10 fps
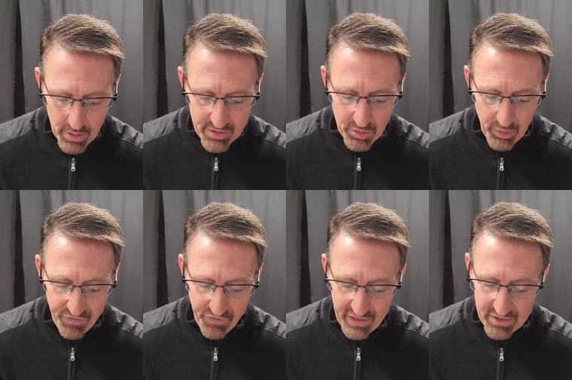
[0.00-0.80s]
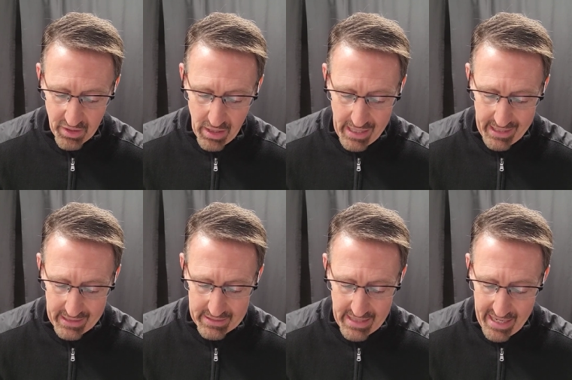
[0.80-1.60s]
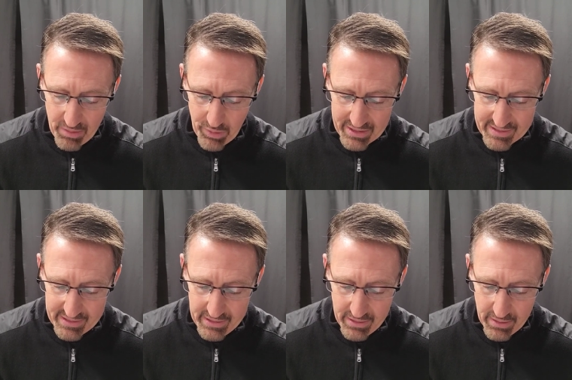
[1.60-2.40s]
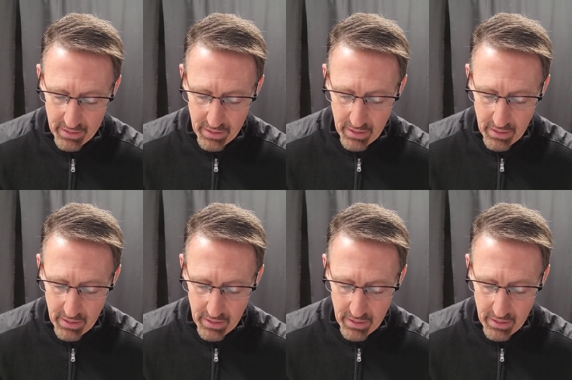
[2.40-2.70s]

So we fix our eyes not on what is seen,